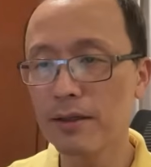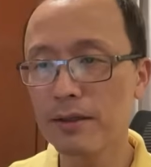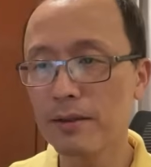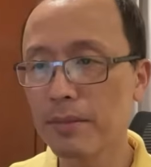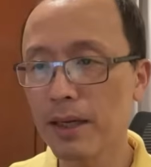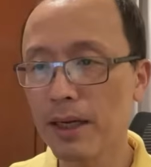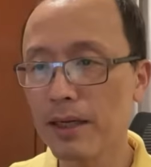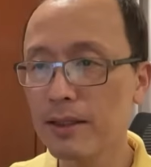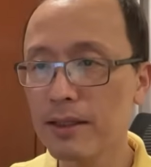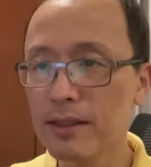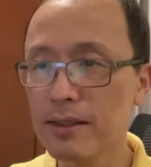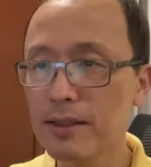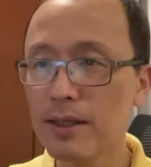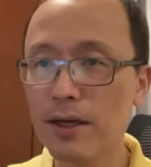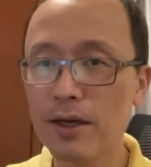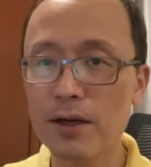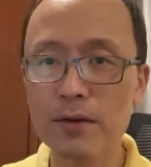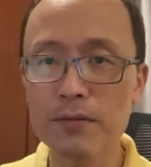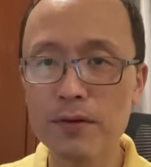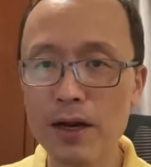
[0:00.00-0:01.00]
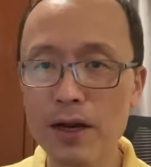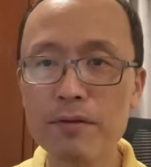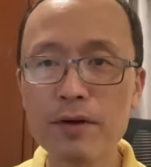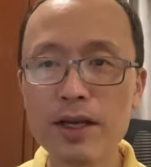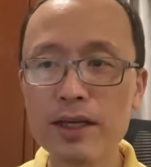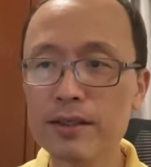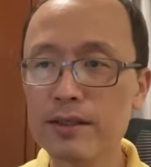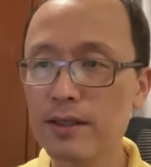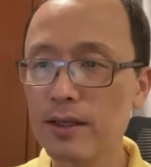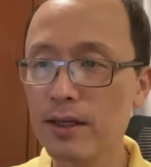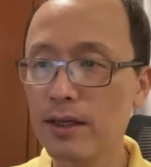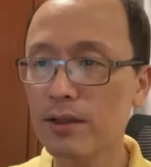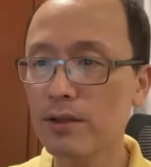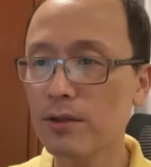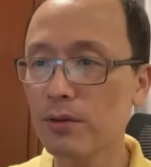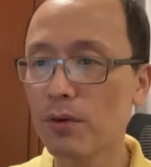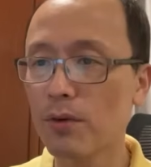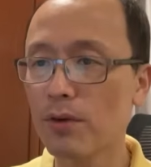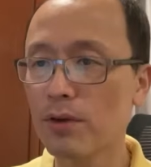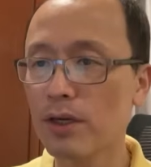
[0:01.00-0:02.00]
by this rat race
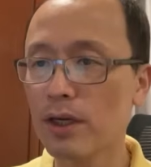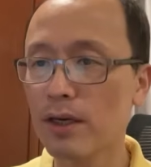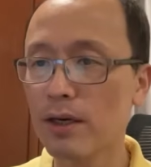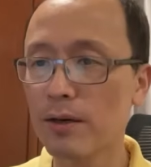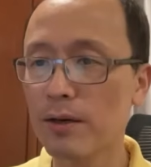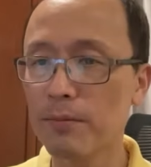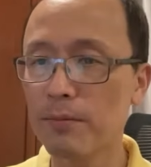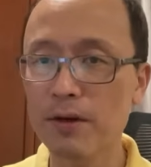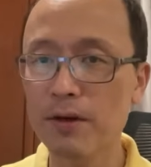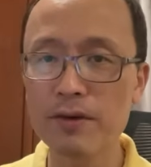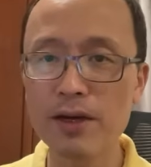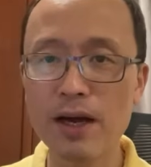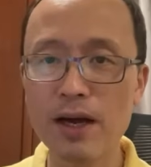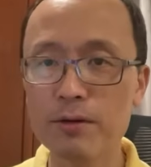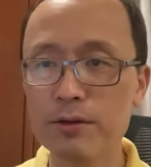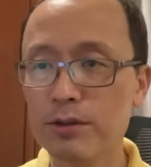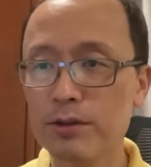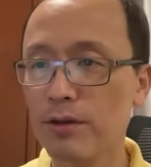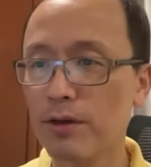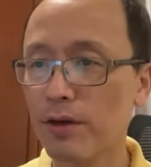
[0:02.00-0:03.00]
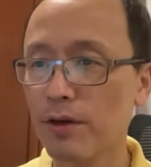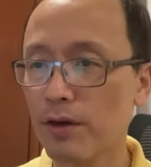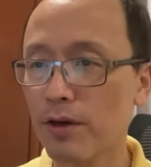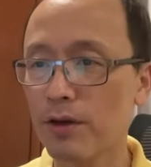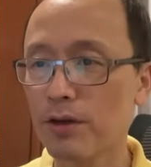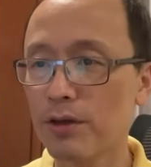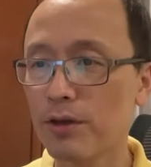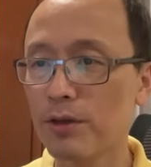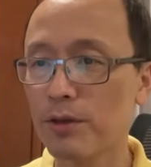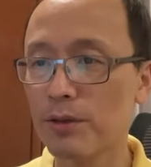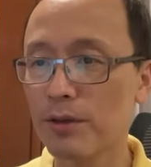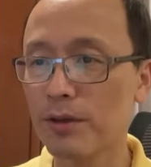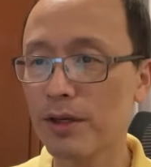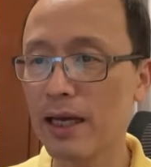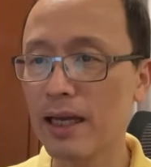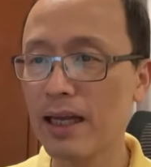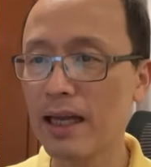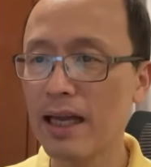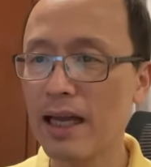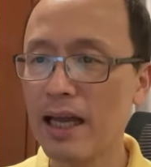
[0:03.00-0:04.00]
to own a private house or a condo,
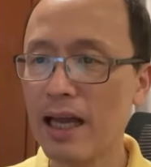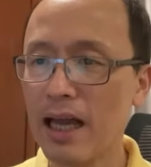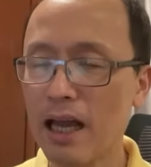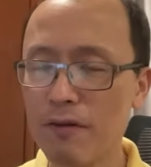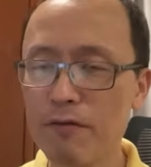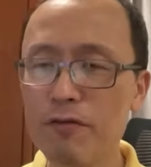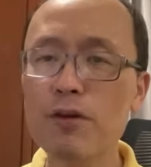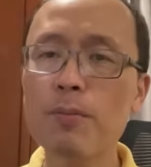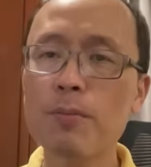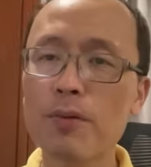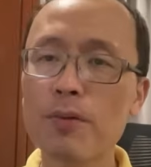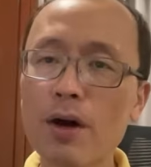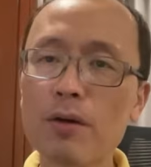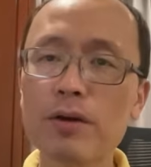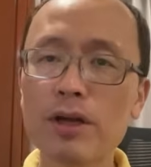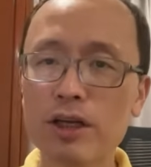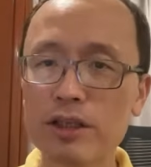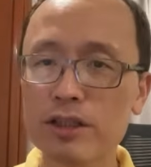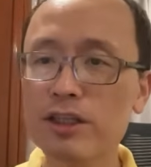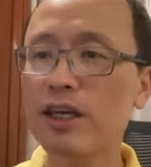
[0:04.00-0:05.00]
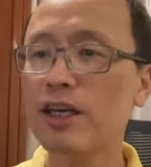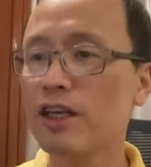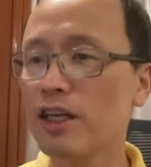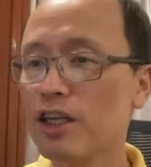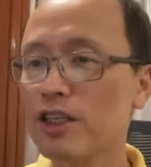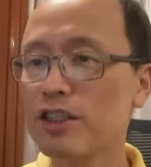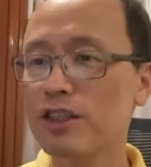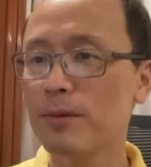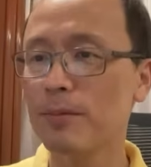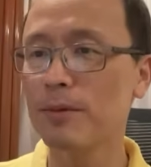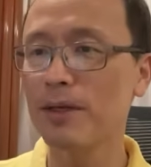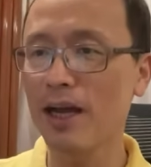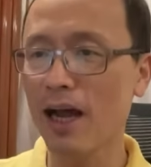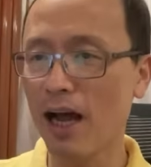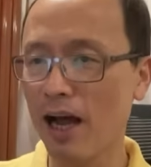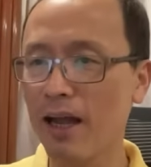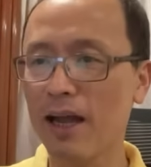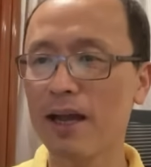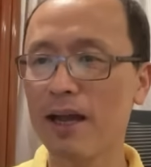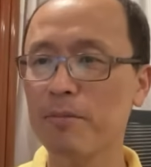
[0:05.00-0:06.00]
okay? And feel proud that you stay in HDB.
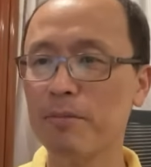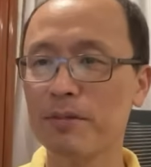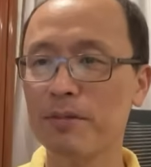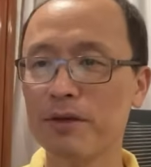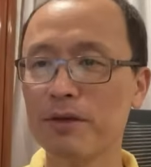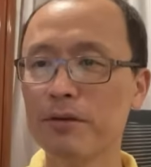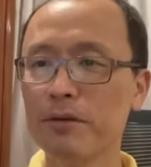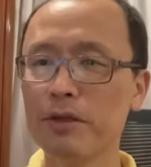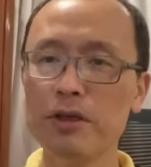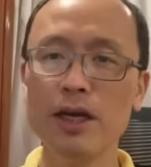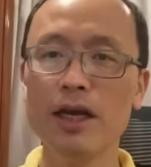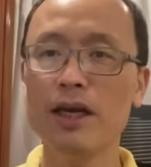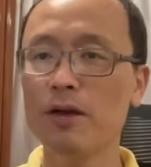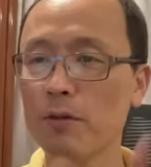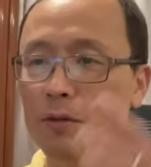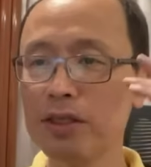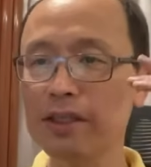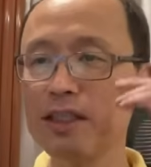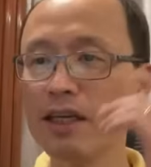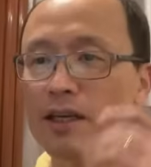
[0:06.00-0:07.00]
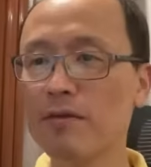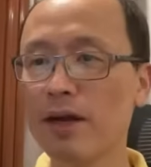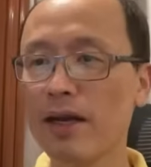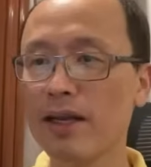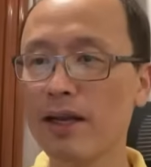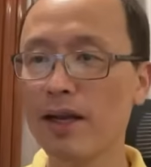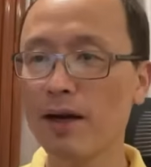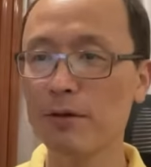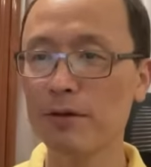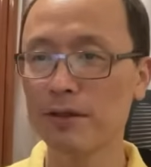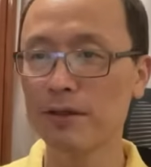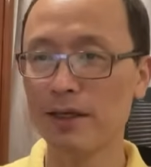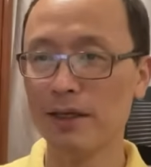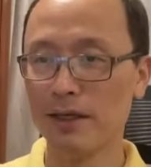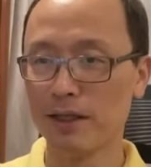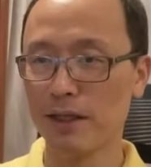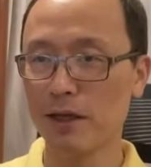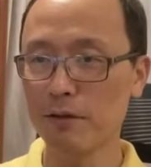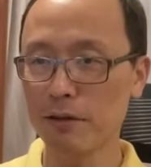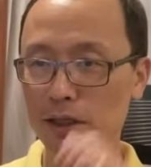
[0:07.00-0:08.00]
I am, you can always say right now.
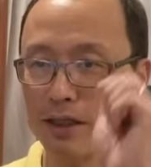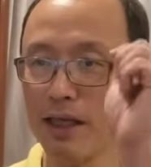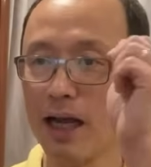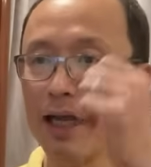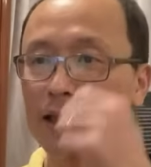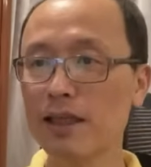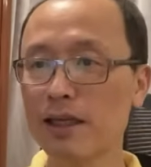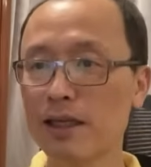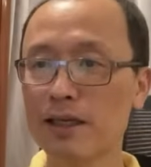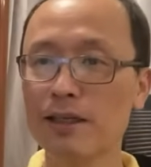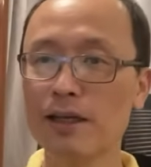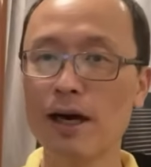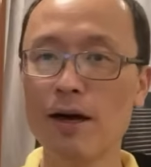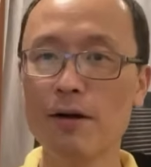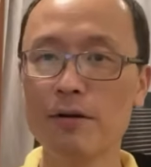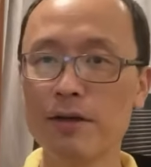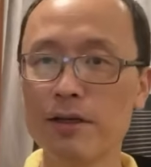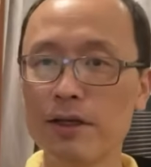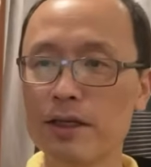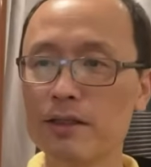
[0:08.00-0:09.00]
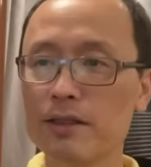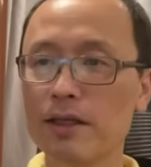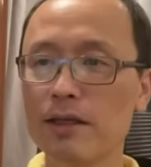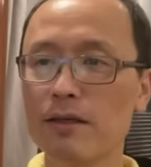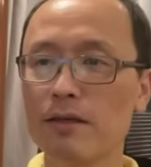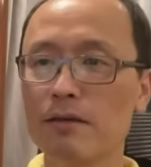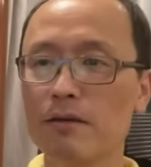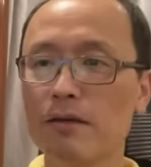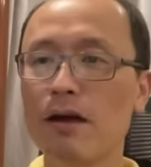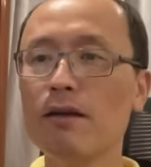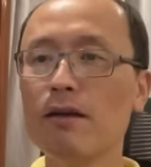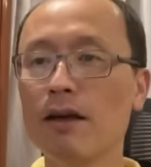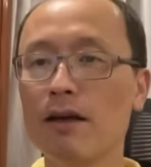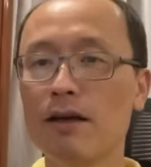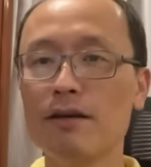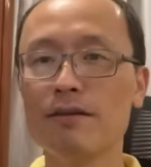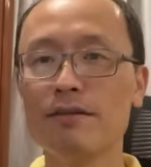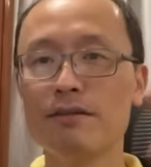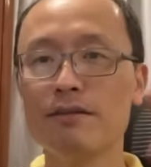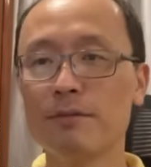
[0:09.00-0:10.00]
Now there's an article out, and you can say, oh yeah,
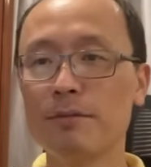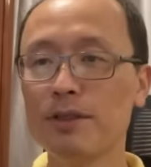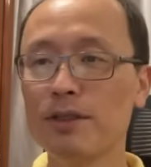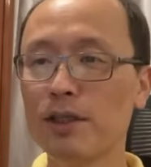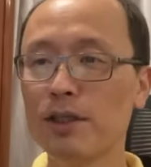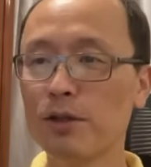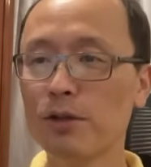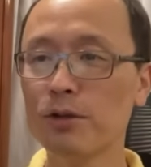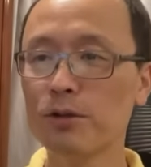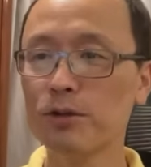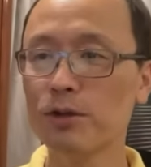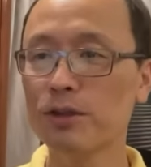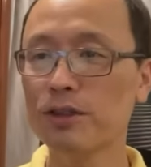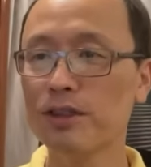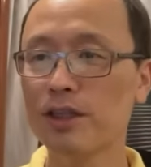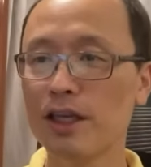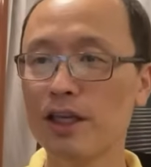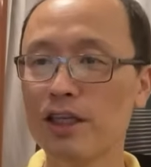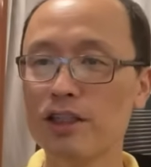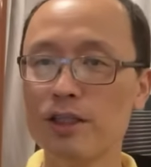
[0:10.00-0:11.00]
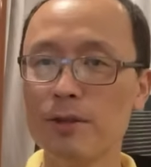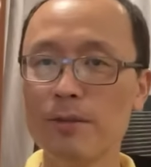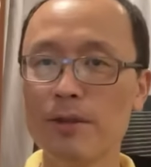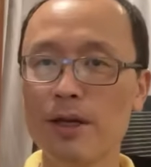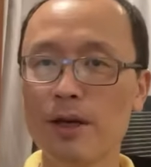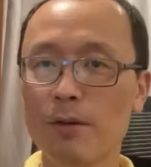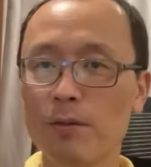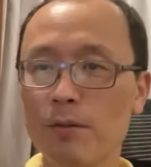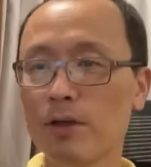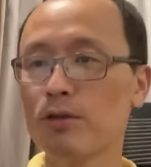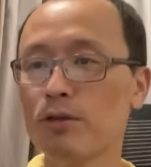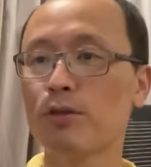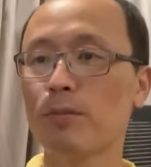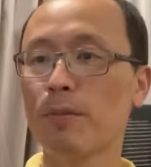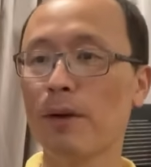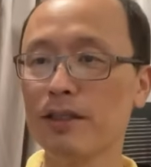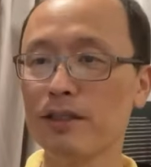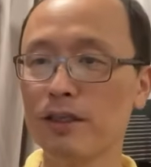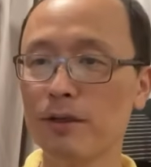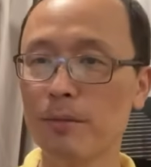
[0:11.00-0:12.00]
Mr. Lu also stay in HDB. What's so
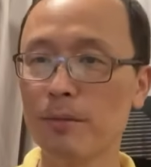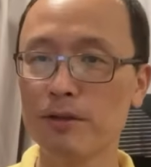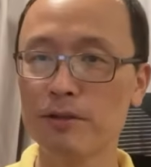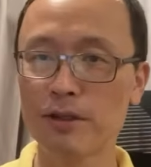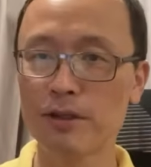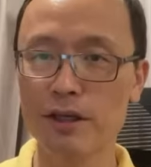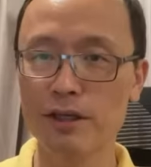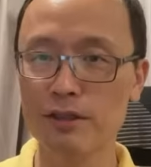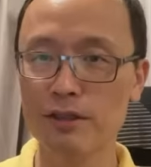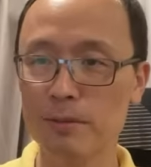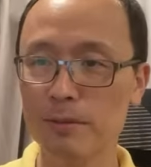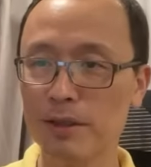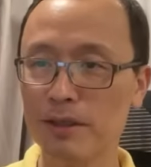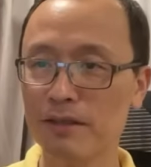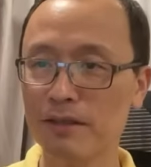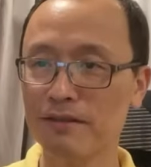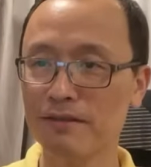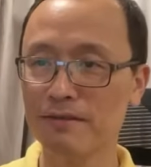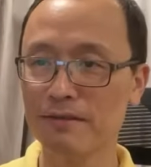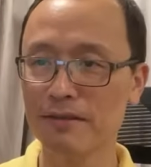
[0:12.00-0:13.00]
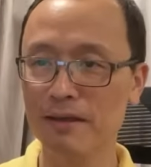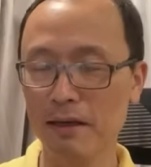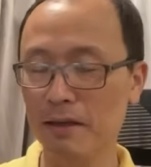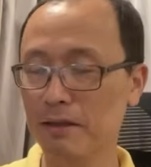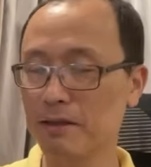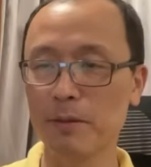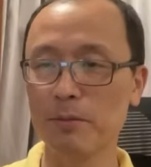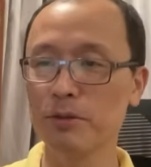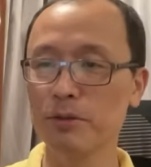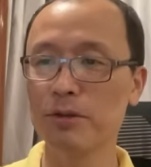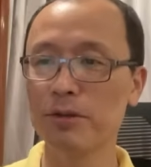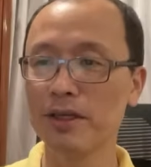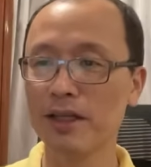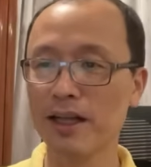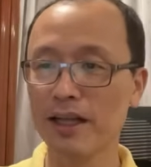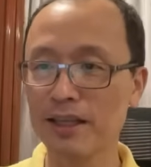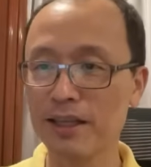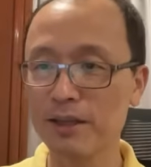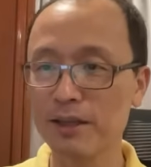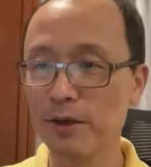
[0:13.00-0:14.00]
paiseh about staying in HDB? There's absolutely
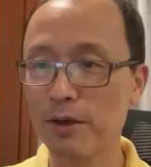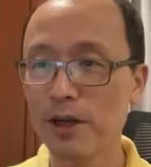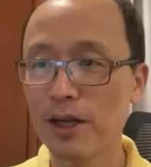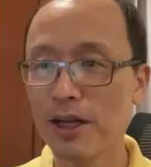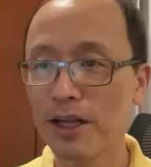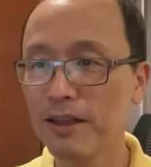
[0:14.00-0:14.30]
nothing